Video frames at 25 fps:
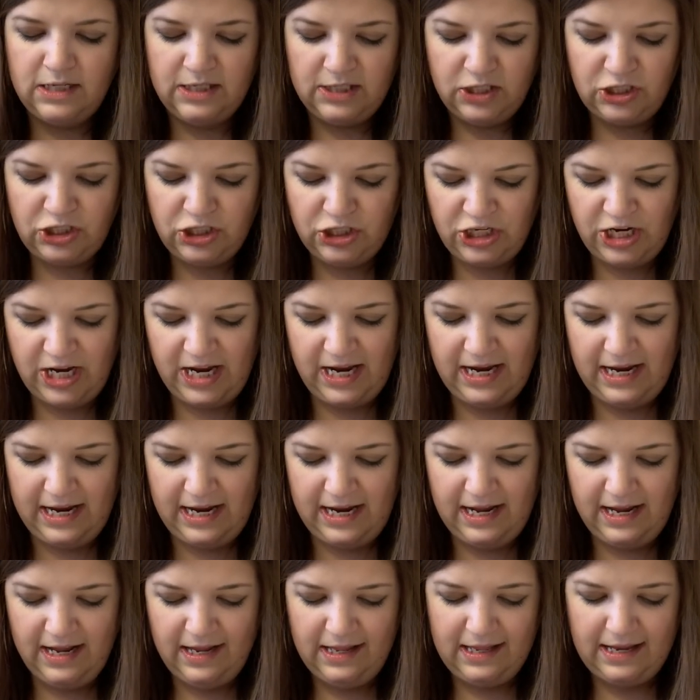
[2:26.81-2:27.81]

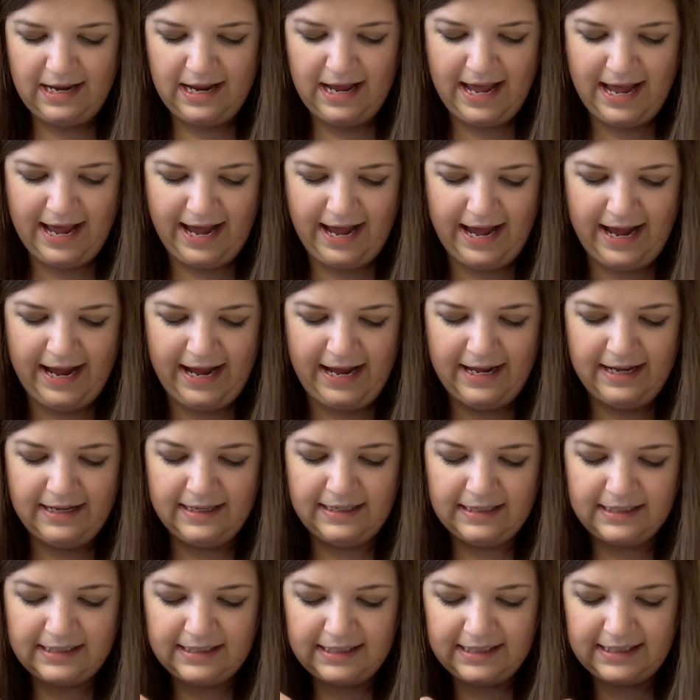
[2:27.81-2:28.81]
G, A,
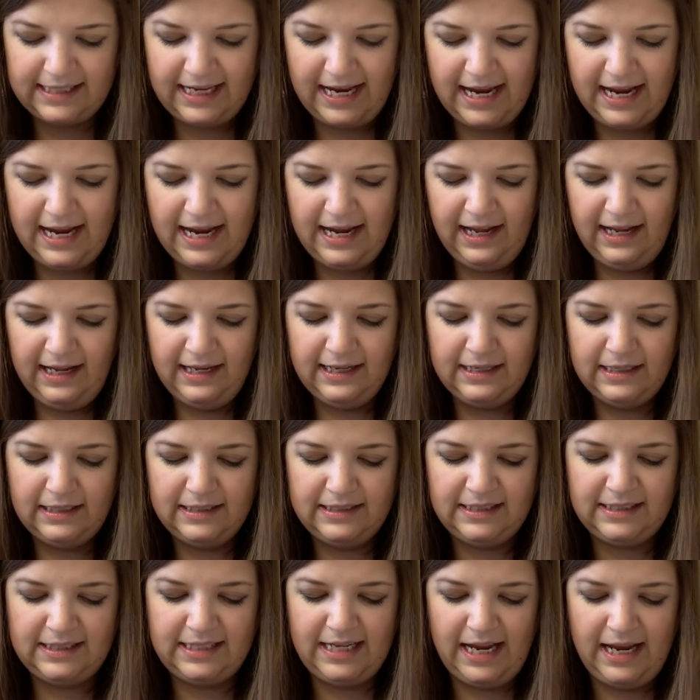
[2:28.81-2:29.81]
C,
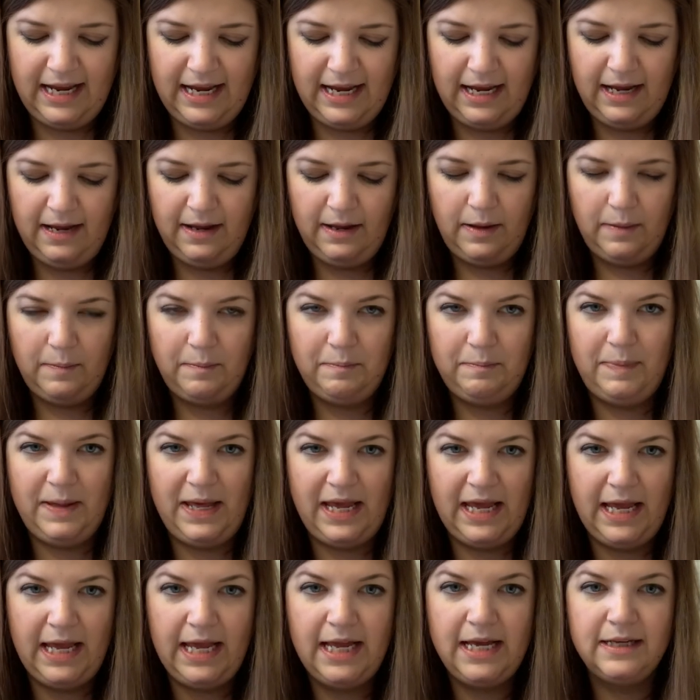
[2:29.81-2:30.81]
C,
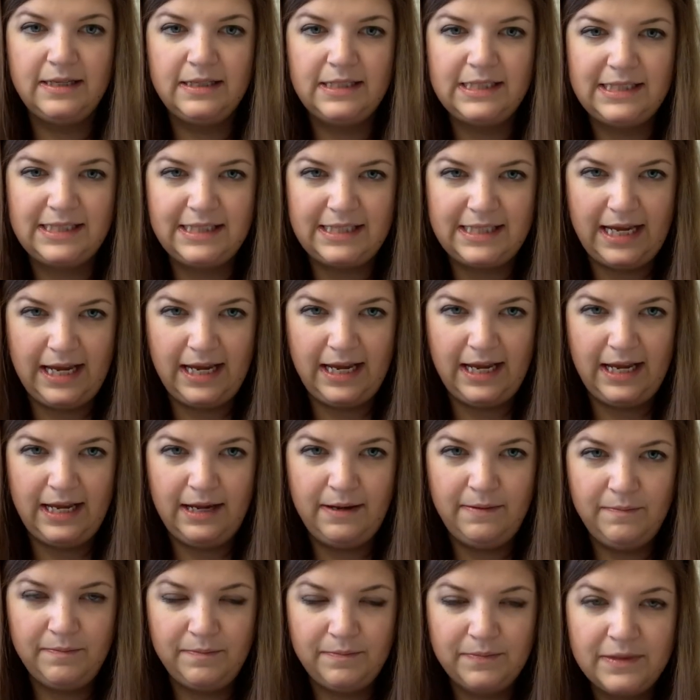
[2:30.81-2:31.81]
B,
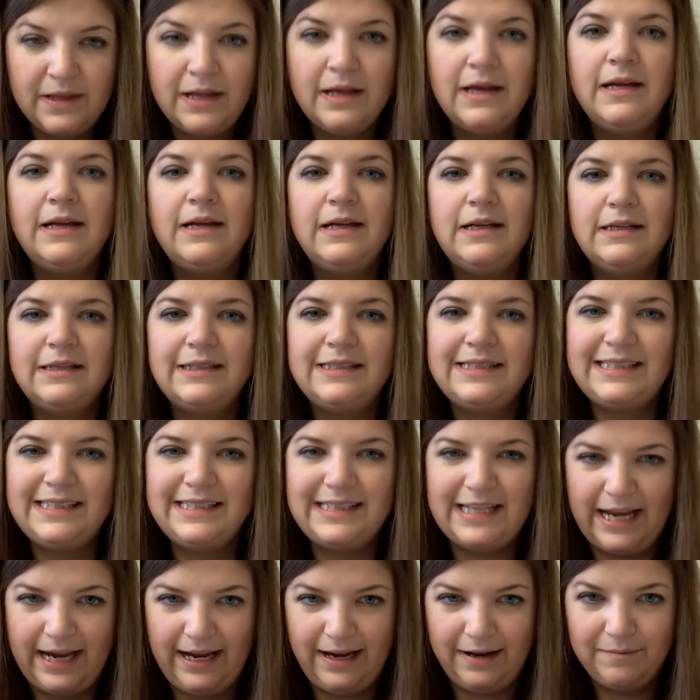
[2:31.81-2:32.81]
C,
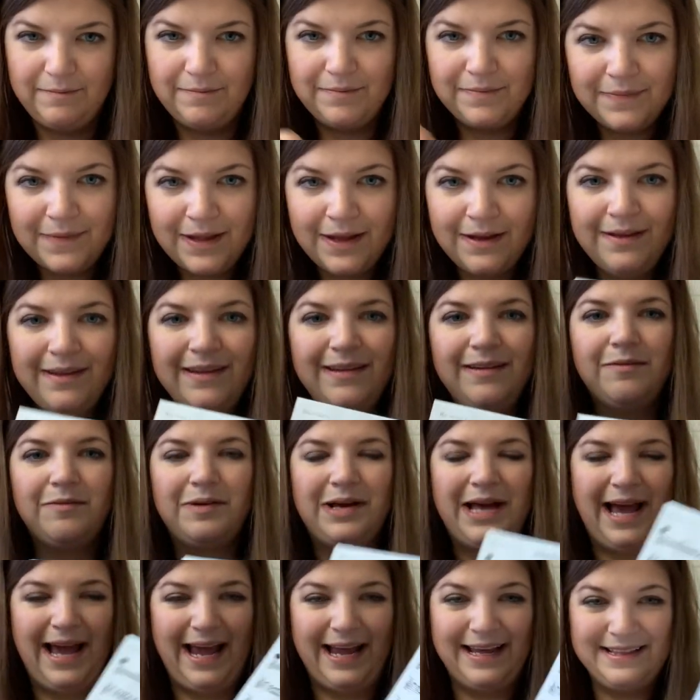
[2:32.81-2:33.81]
C.
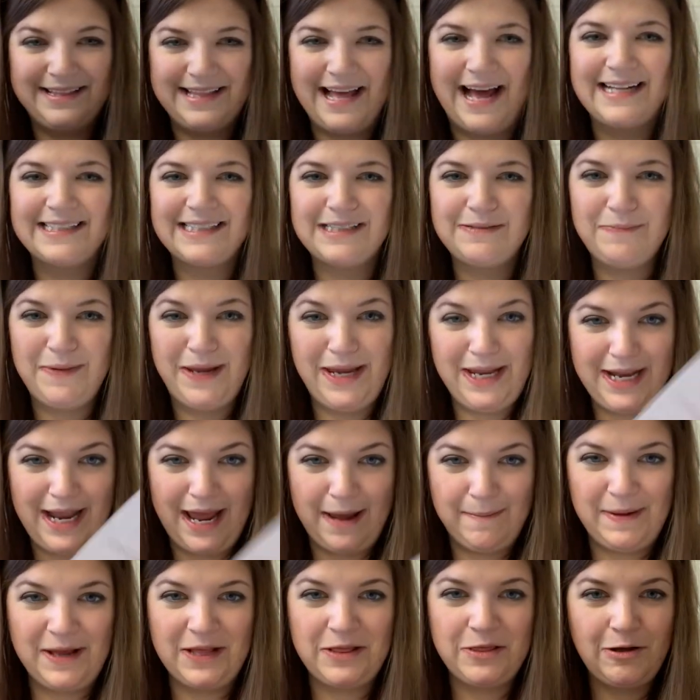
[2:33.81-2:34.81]
Okay, that's me
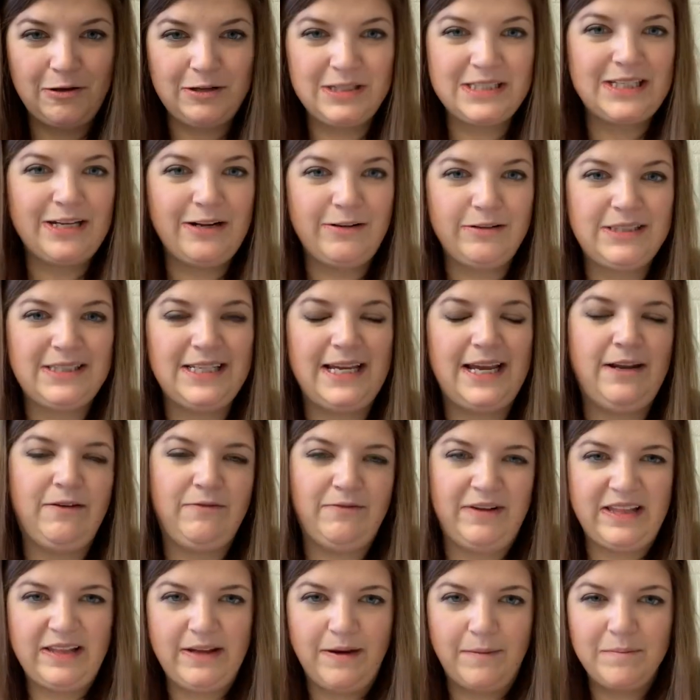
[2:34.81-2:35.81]
naming those notes in
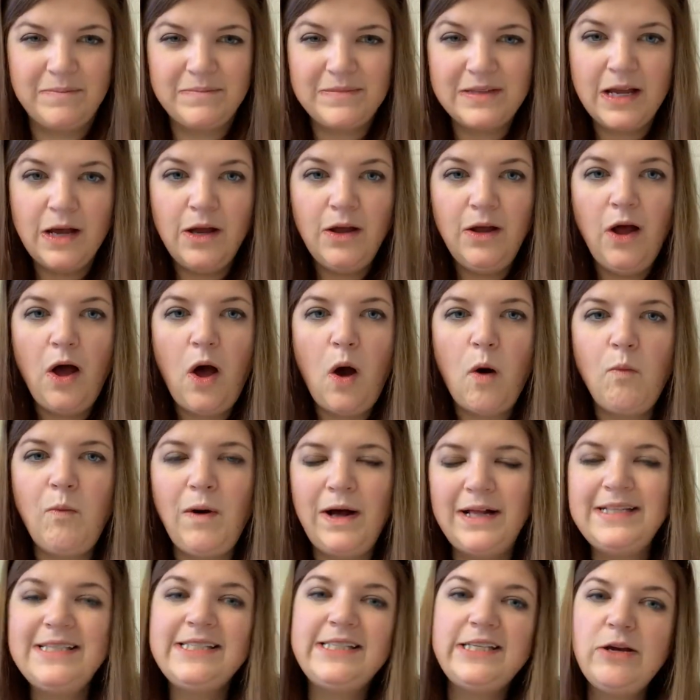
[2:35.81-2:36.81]
rhythm.
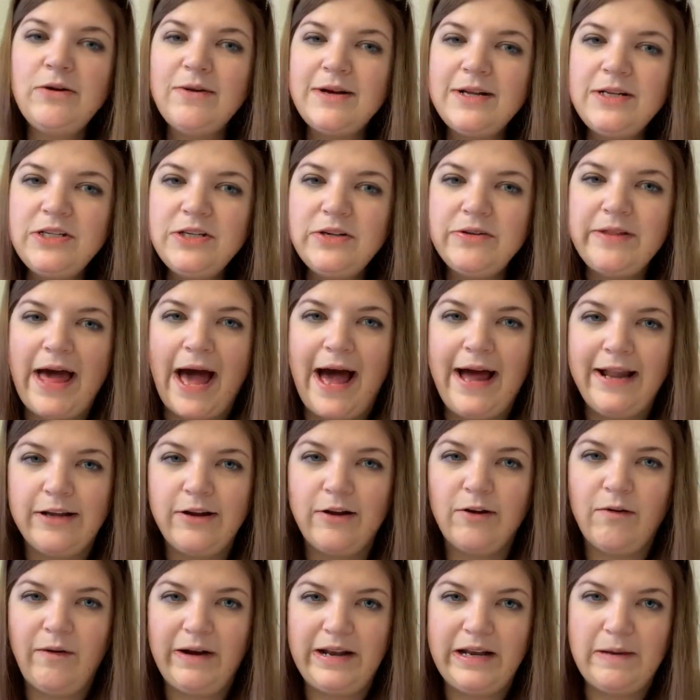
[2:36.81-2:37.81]
Once you can do that,
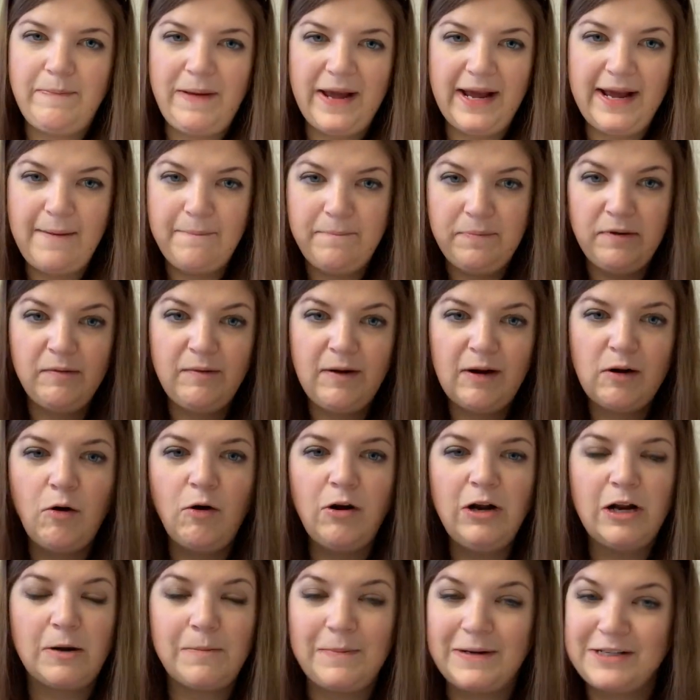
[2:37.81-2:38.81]
you're going to pick up your
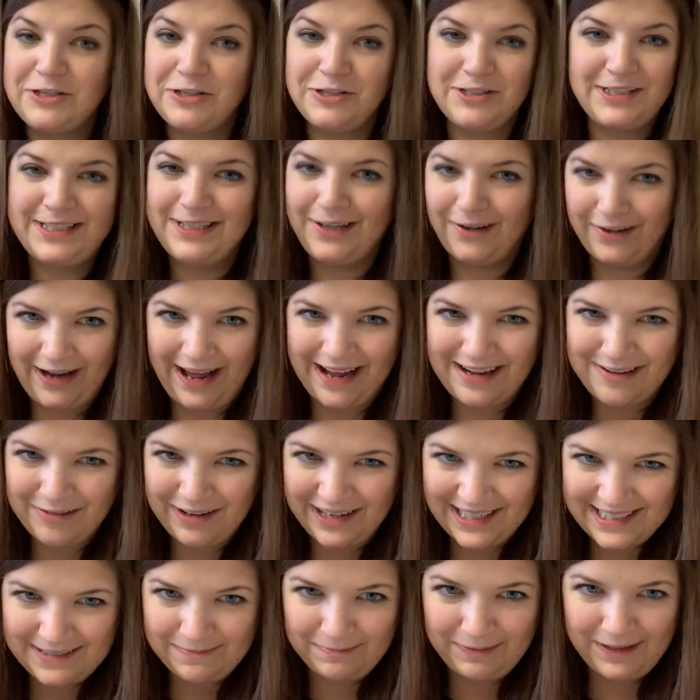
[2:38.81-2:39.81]
recorder, but you're still not
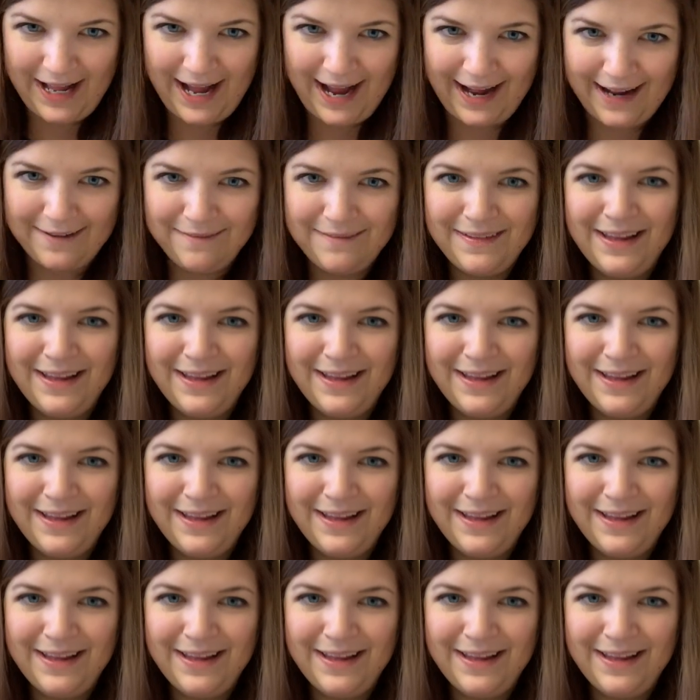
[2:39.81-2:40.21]
going to play.